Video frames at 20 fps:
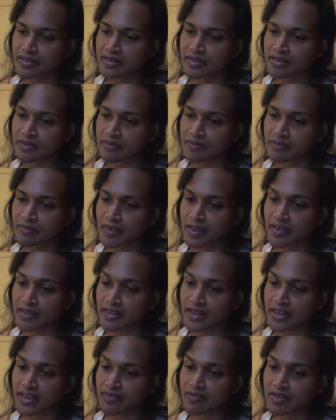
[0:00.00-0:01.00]

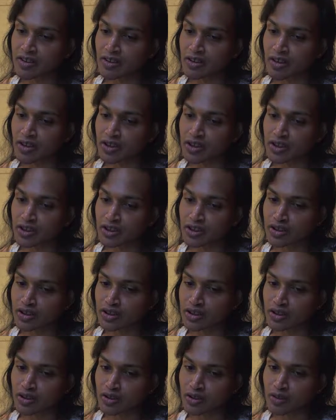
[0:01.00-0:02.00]
I even lodged
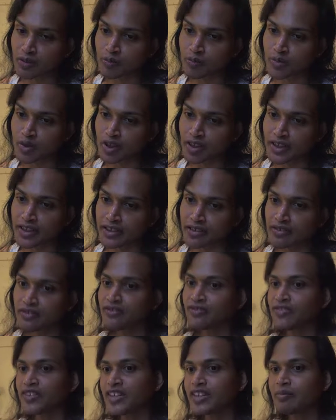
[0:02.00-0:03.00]
a complaint or
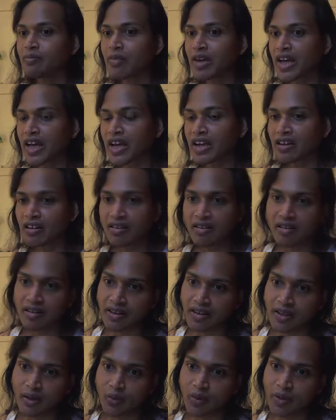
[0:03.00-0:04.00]
feedback
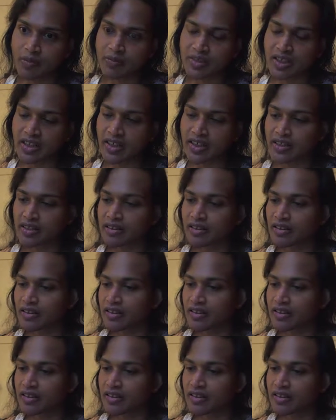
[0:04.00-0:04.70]
on their website,